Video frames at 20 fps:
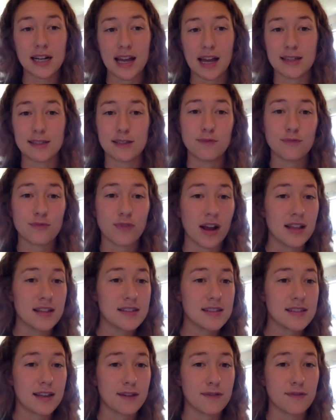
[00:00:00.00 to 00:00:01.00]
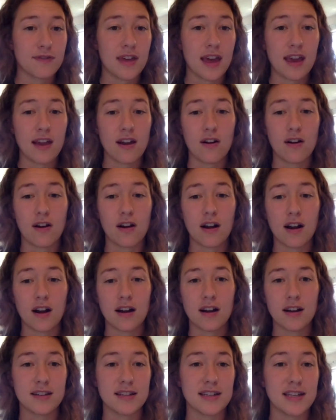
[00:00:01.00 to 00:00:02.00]
Kesem friends if they
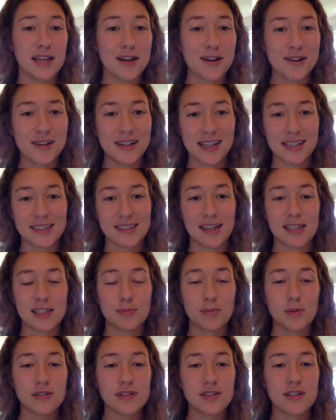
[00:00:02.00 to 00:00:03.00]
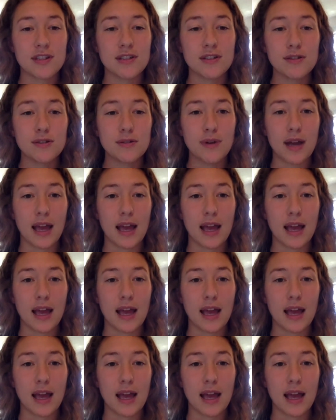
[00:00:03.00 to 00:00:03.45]
are near and accessible to you,